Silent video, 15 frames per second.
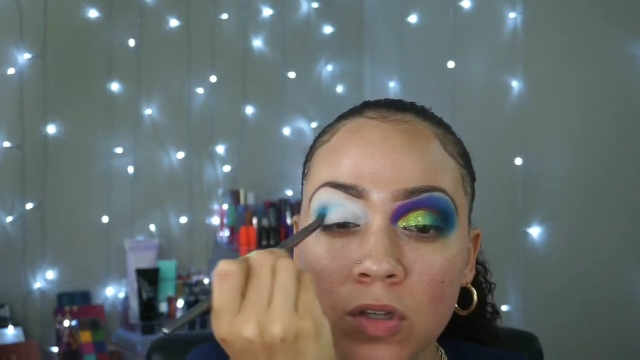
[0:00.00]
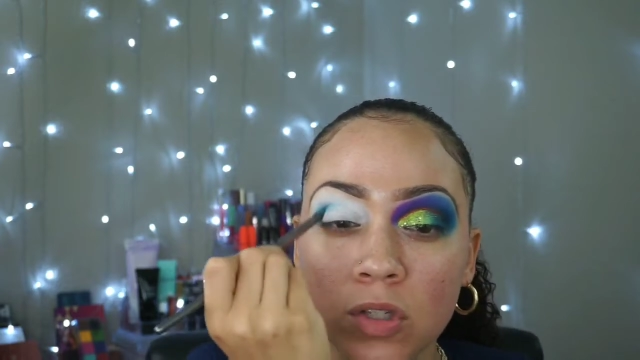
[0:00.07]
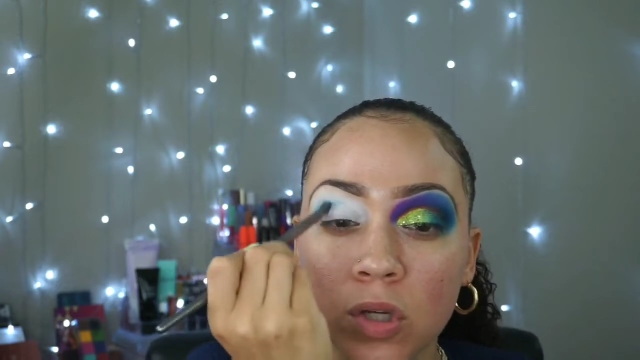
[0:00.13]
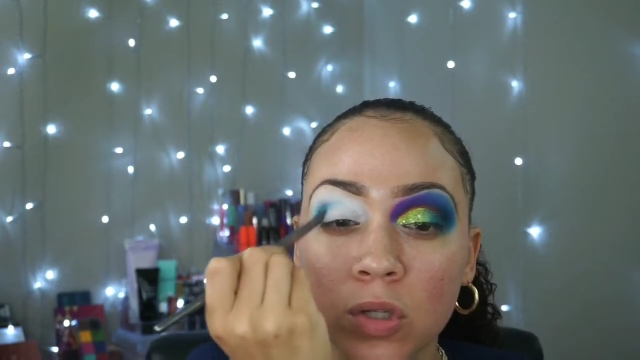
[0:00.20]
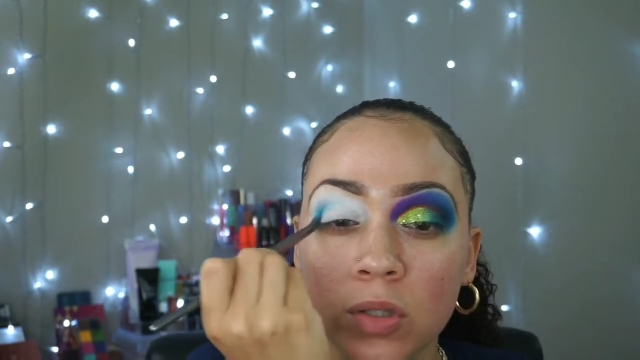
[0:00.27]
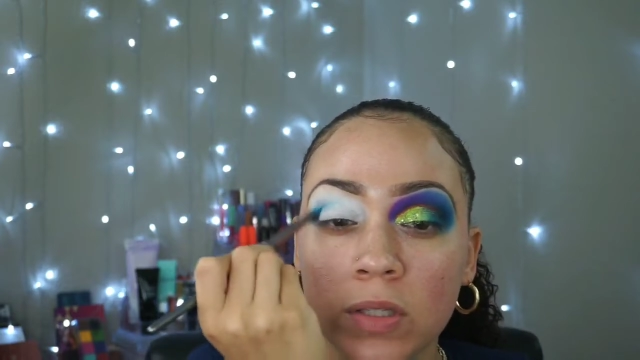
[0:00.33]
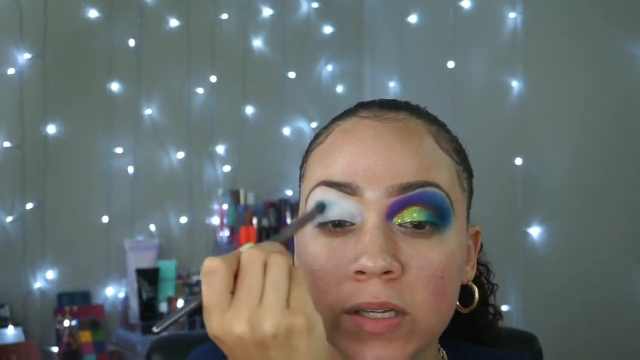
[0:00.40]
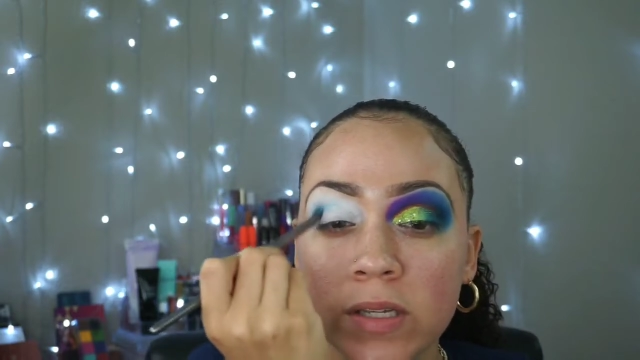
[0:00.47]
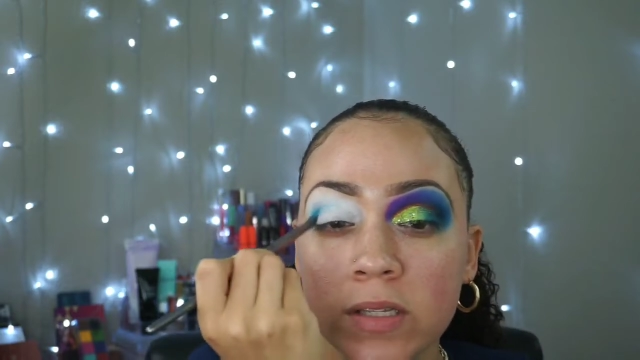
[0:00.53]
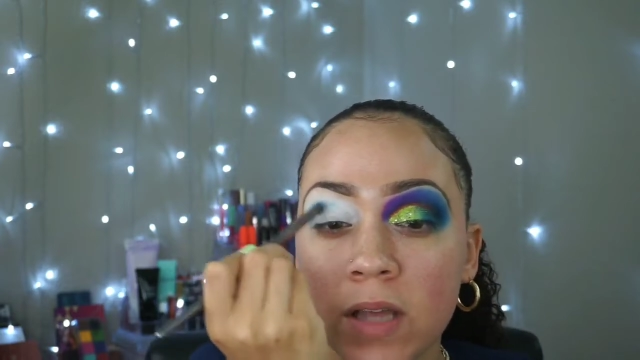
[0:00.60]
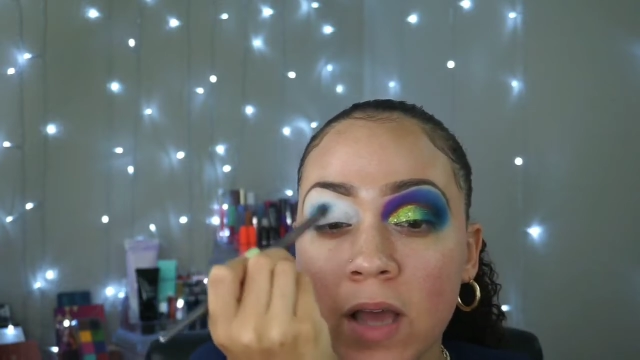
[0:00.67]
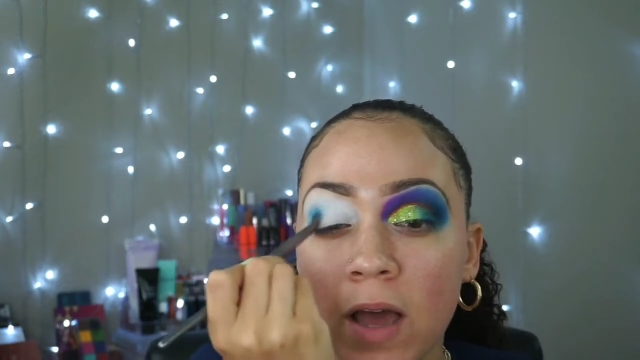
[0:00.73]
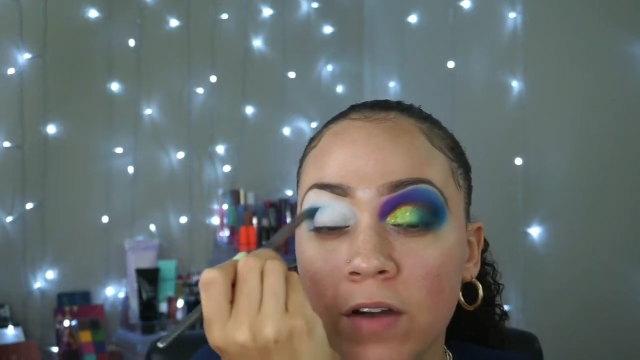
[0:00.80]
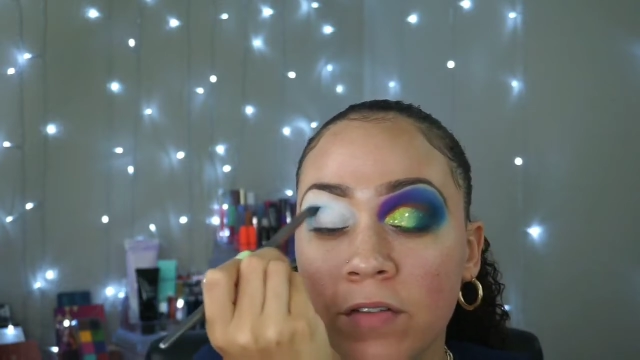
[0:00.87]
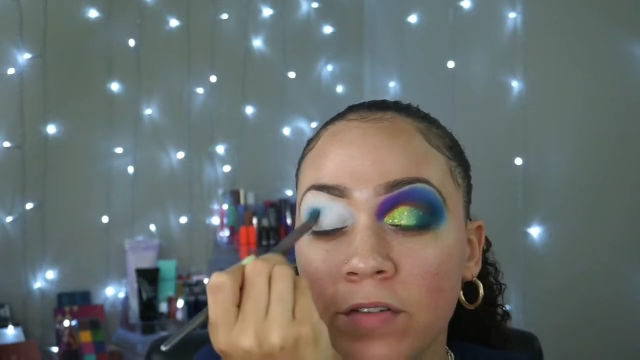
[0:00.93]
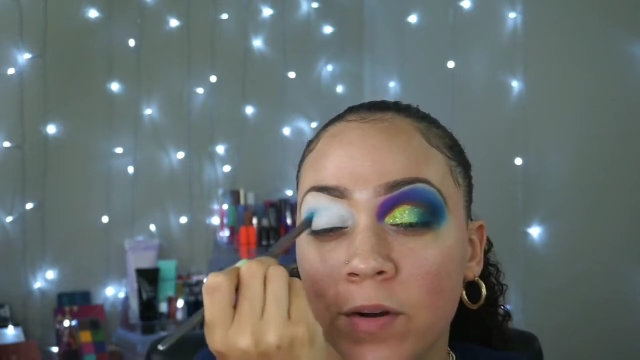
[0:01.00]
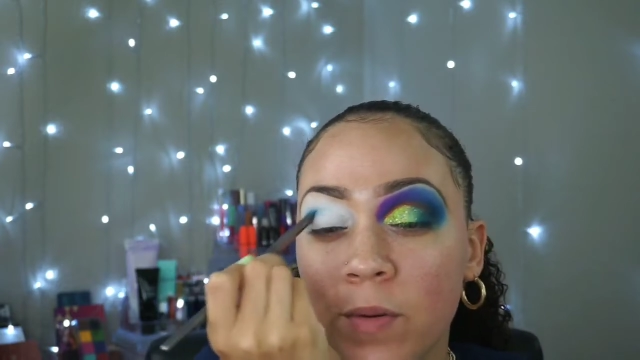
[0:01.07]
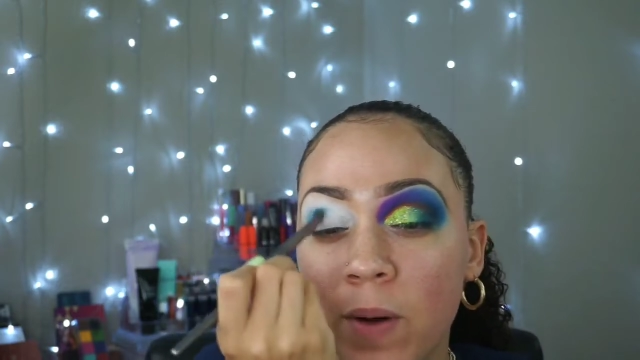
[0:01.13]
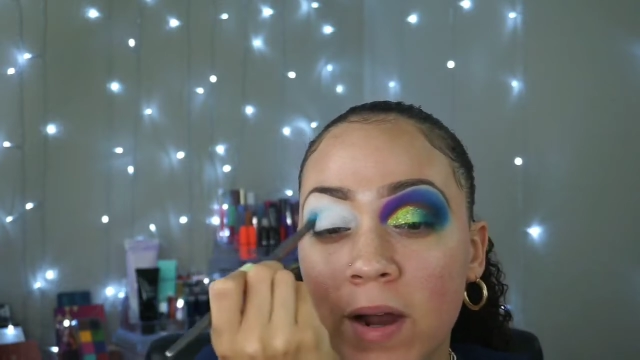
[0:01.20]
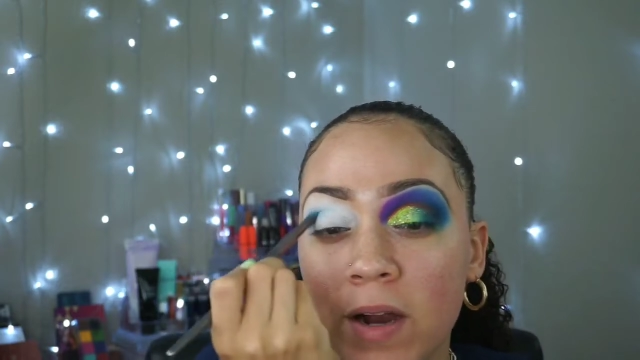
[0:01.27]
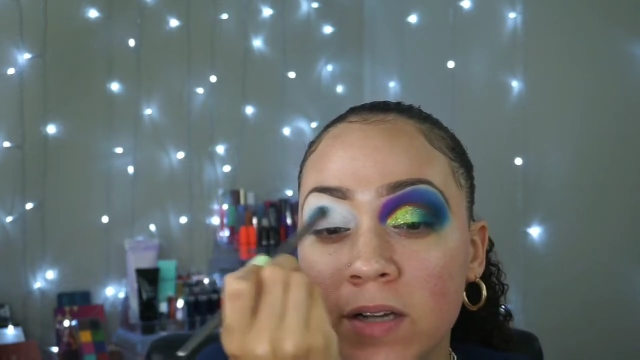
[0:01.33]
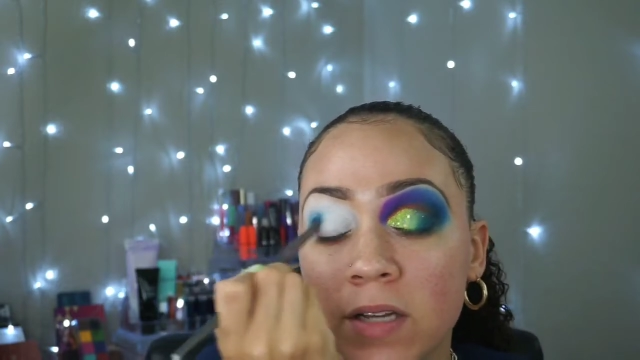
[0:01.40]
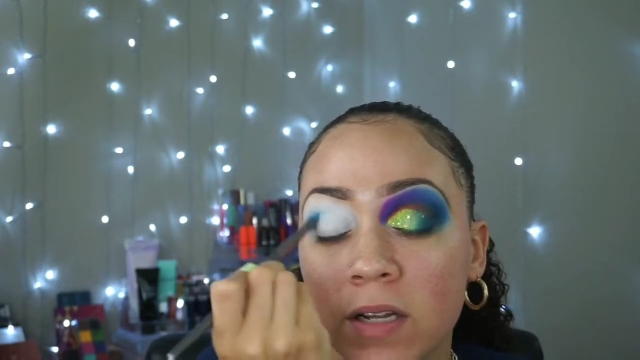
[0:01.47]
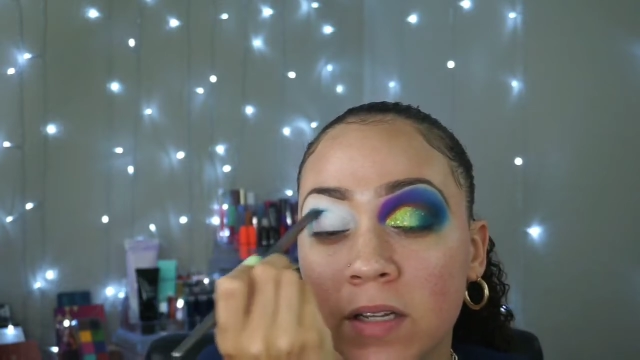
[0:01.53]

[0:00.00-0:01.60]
So this kind of requires